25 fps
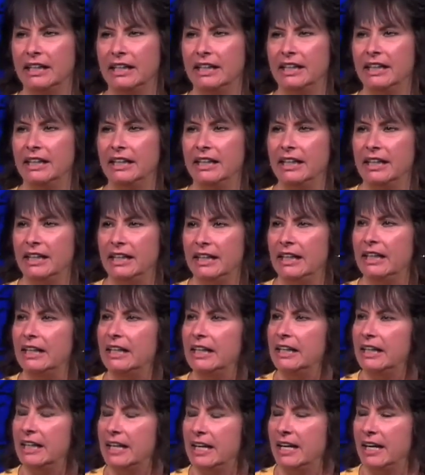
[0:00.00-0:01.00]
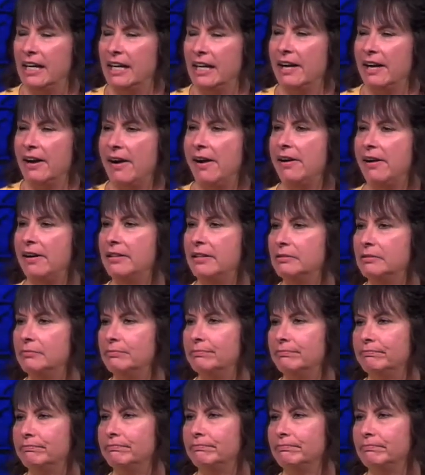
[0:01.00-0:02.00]

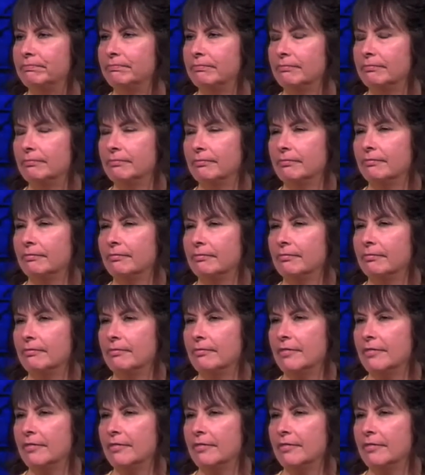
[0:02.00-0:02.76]
[no speech]